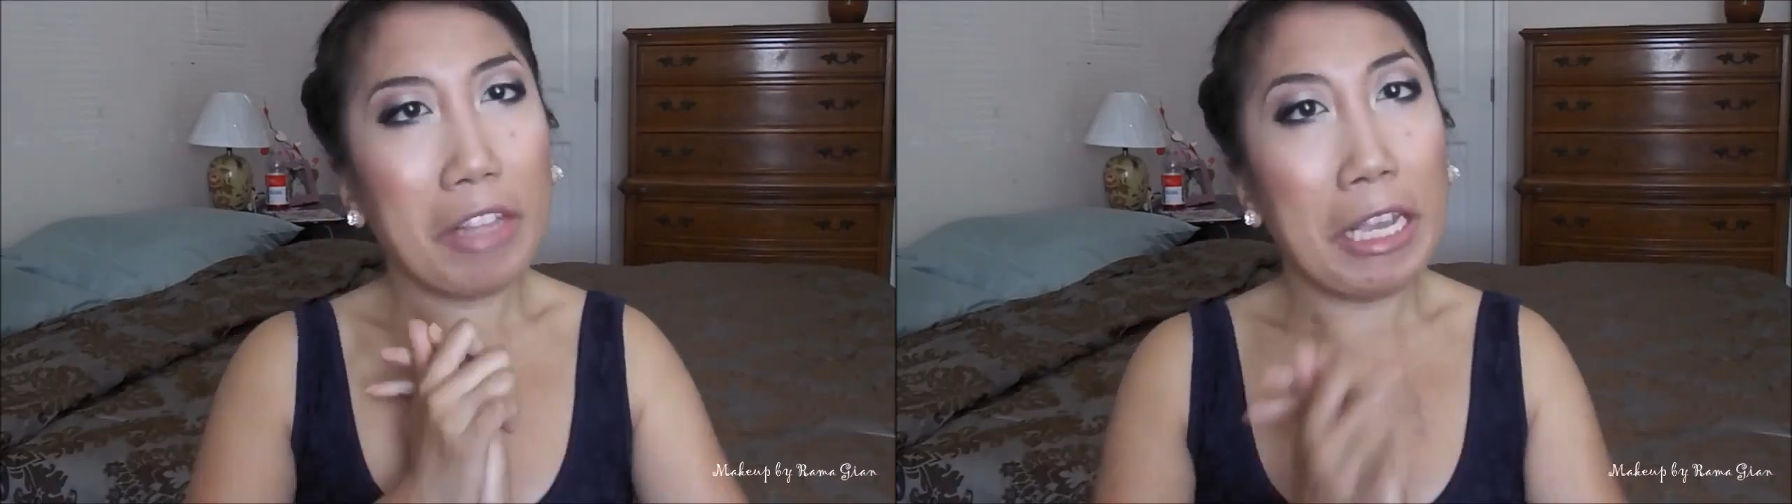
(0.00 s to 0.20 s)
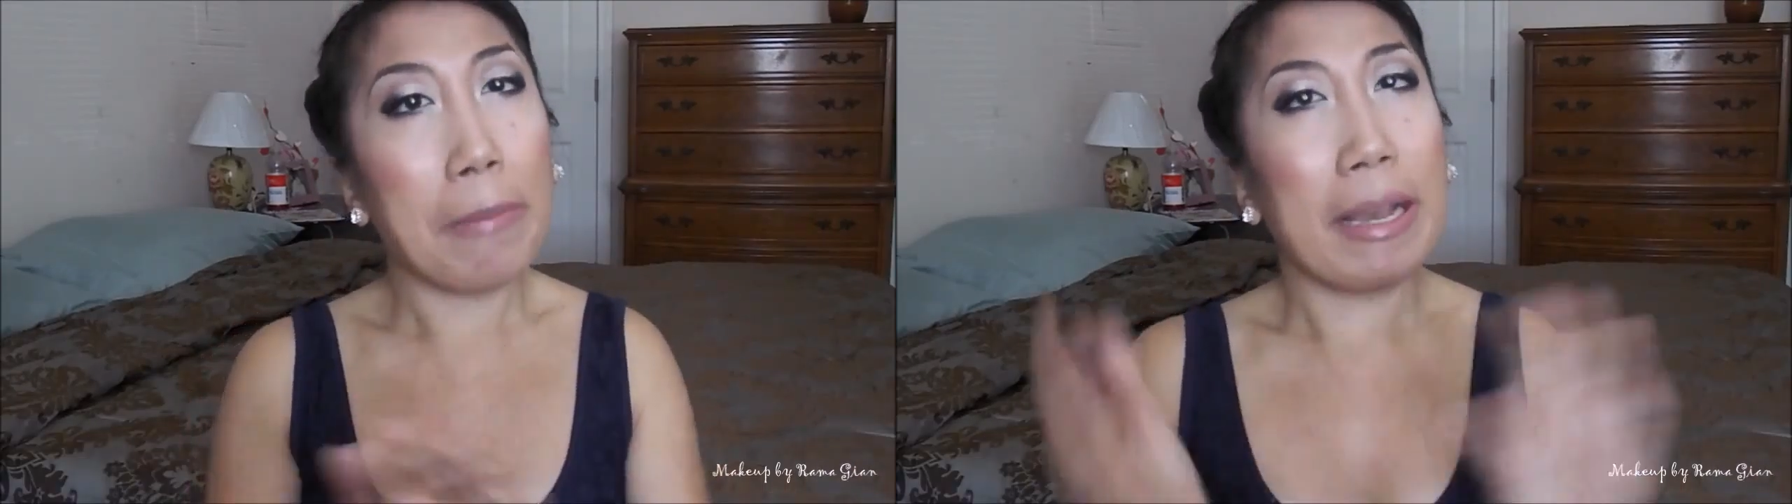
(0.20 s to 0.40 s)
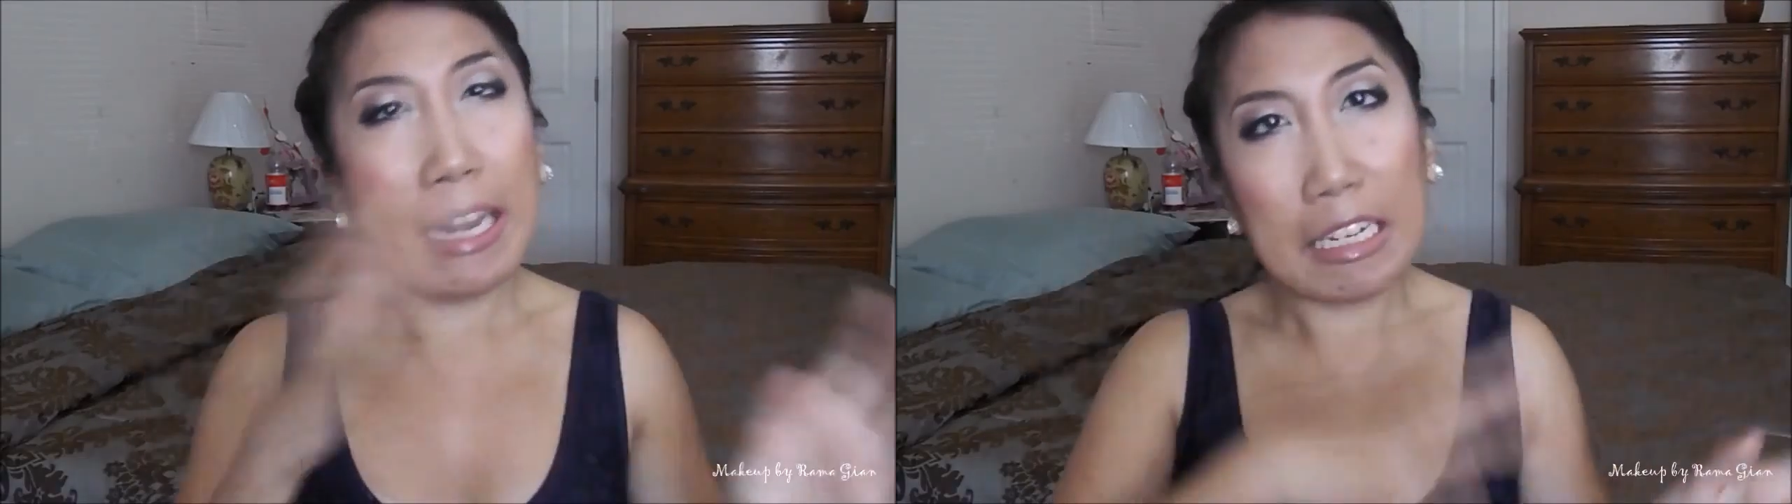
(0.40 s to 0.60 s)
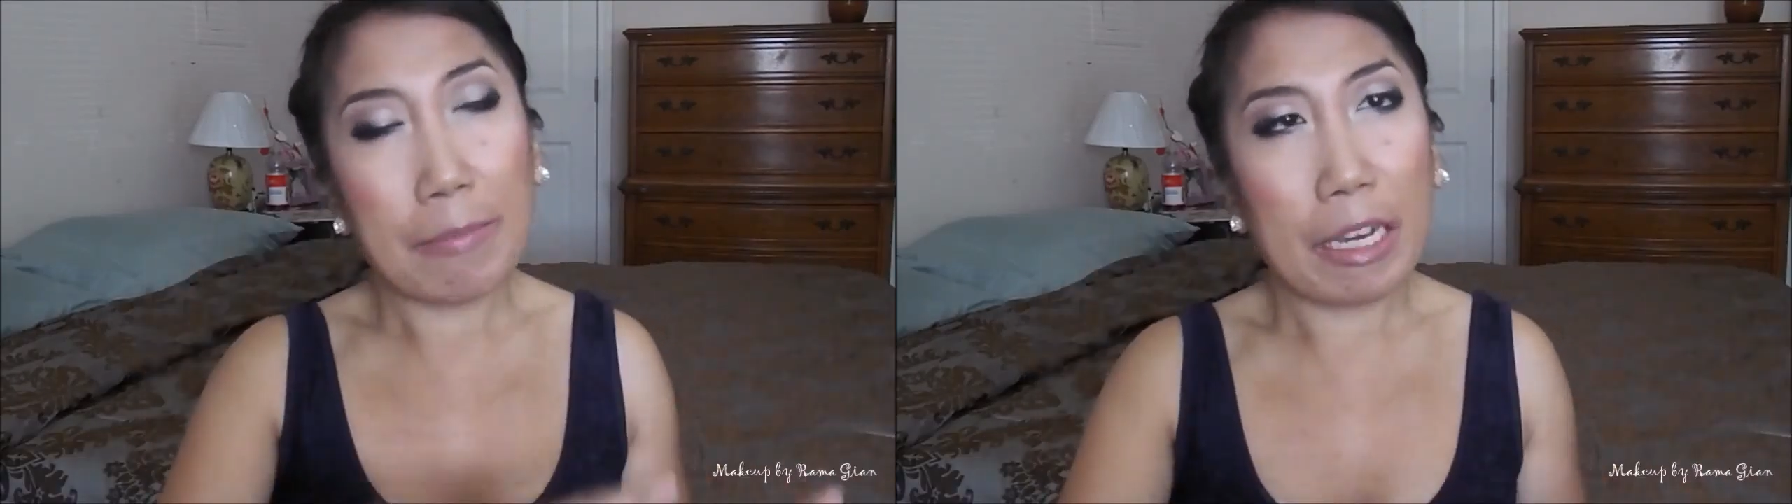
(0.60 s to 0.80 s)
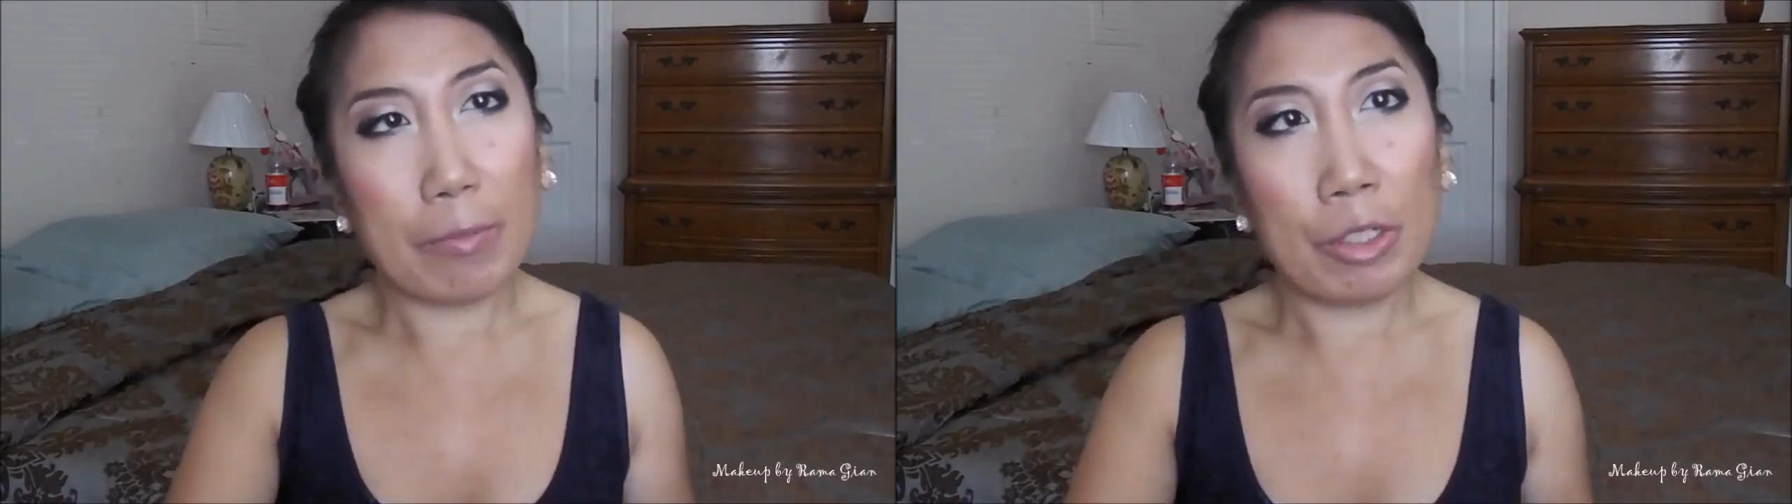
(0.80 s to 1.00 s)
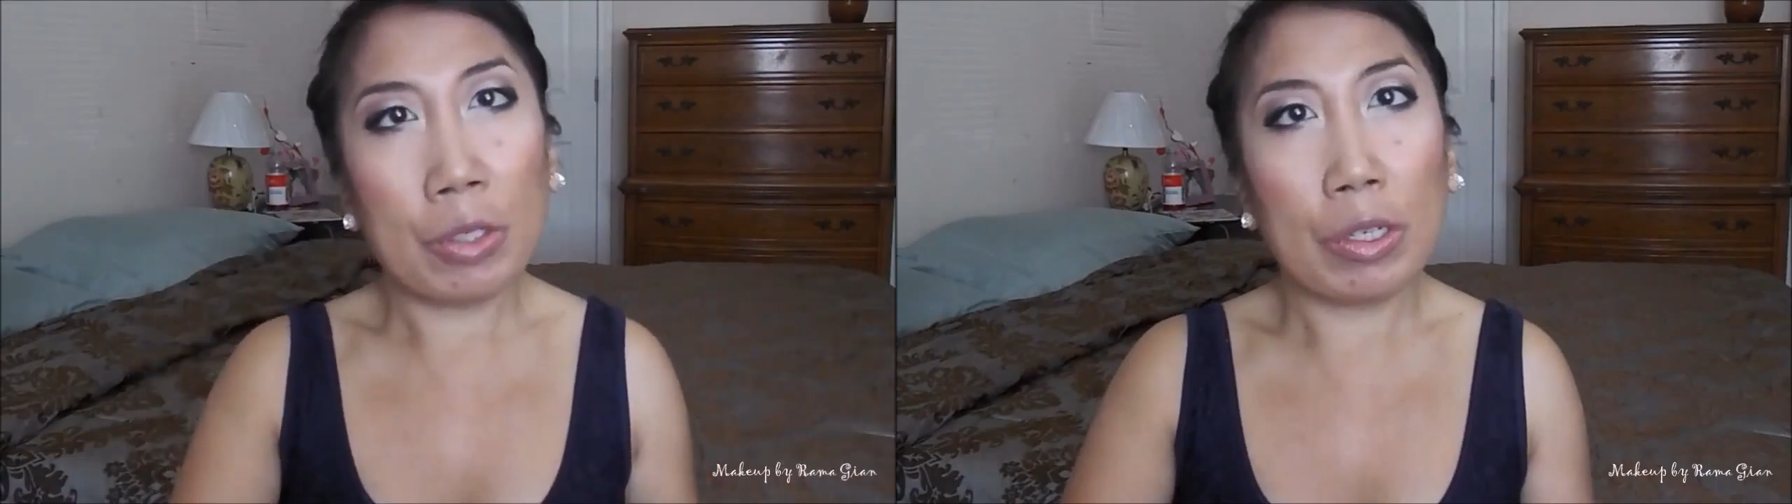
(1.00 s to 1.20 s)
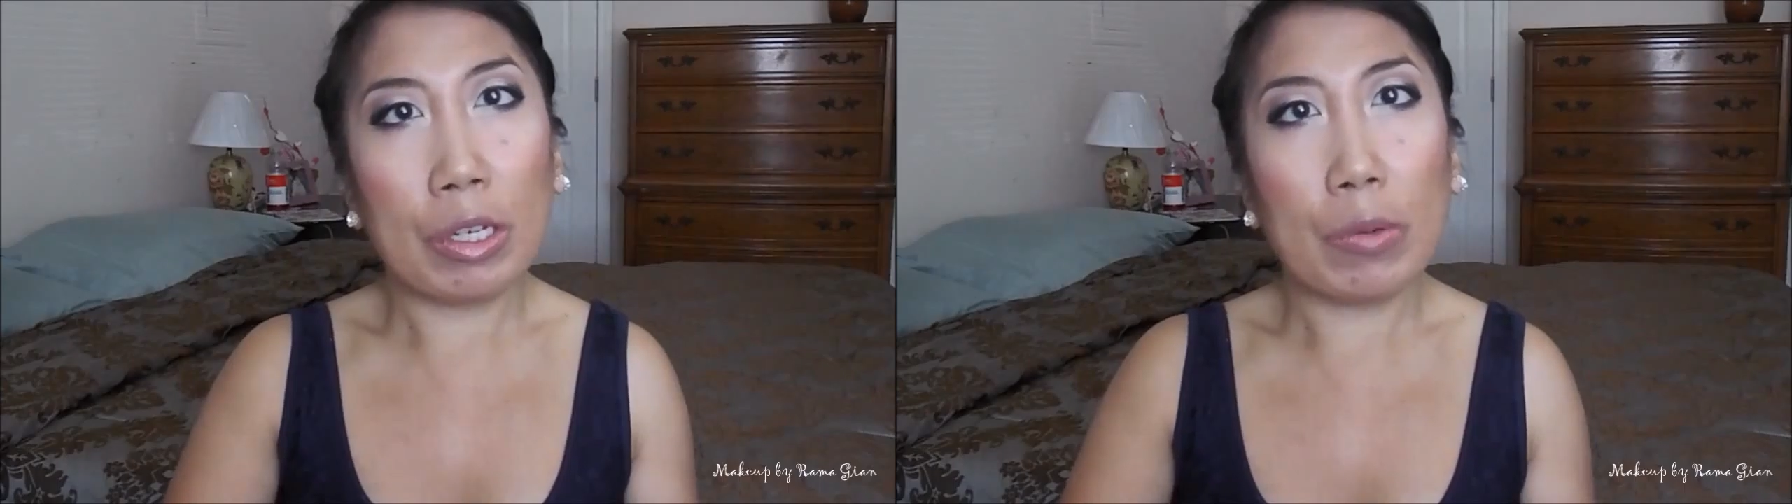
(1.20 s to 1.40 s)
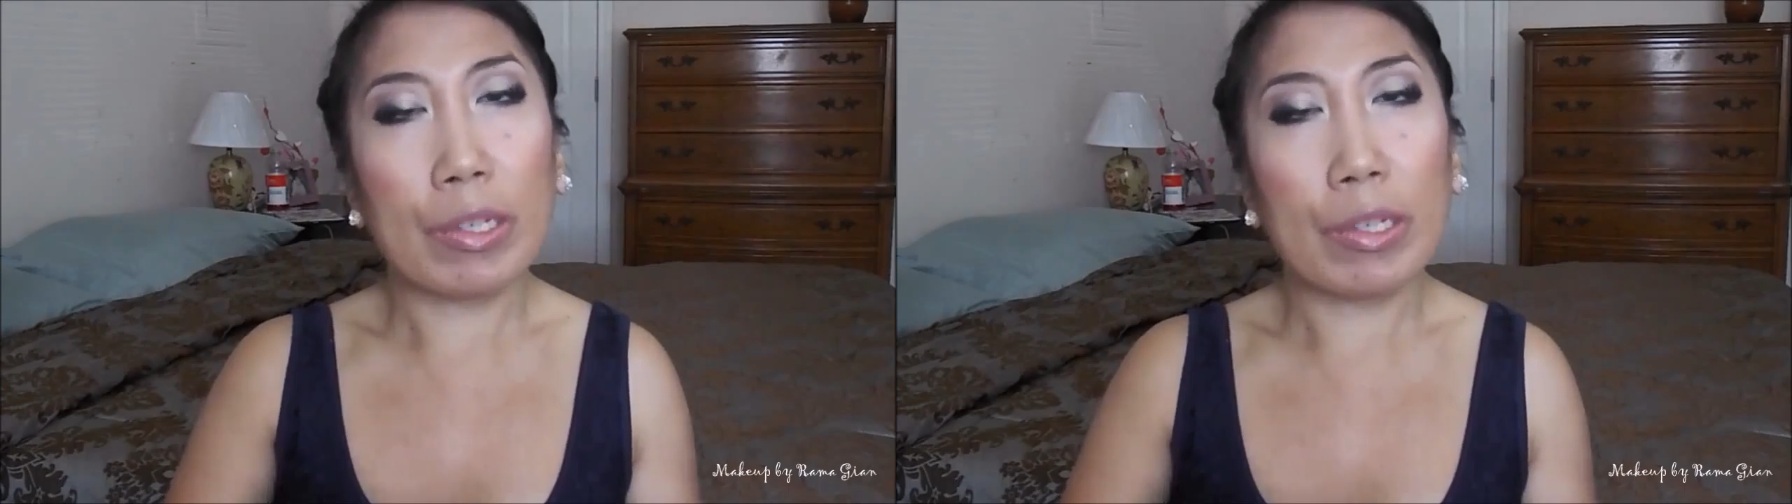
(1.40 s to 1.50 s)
in my next makeup tutorial,